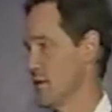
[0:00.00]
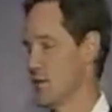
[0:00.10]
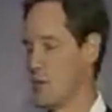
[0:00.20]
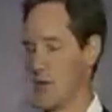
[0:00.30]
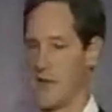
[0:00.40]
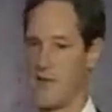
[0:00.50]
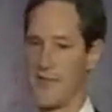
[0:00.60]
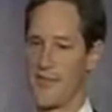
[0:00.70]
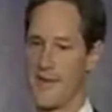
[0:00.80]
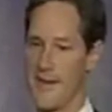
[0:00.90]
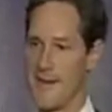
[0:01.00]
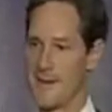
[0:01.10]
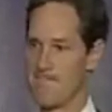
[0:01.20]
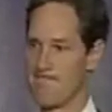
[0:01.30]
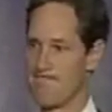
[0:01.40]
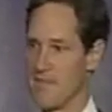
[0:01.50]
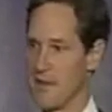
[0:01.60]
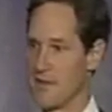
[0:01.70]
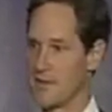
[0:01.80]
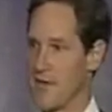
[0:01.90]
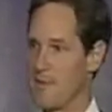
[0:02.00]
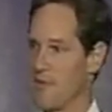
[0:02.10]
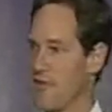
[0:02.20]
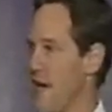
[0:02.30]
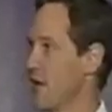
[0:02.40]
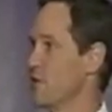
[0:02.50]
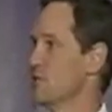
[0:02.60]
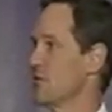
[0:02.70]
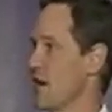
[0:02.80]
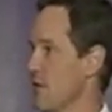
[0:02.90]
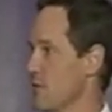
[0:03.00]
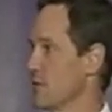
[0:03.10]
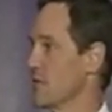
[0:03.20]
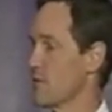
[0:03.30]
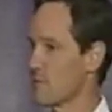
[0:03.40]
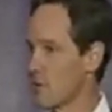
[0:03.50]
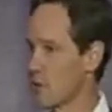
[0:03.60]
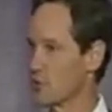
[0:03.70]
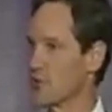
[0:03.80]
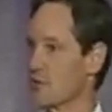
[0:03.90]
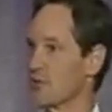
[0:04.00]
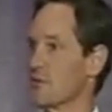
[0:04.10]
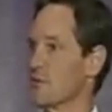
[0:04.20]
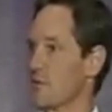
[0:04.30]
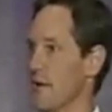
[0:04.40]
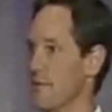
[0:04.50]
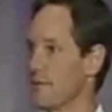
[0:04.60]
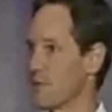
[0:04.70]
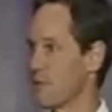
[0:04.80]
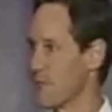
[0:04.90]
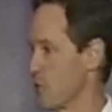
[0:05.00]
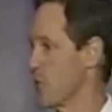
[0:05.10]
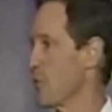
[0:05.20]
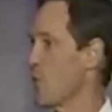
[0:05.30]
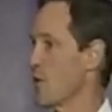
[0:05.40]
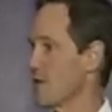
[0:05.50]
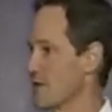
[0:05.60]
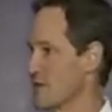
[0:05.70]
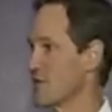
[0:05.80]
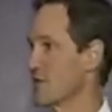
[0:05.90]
with the type of values that other cultures prefer or at least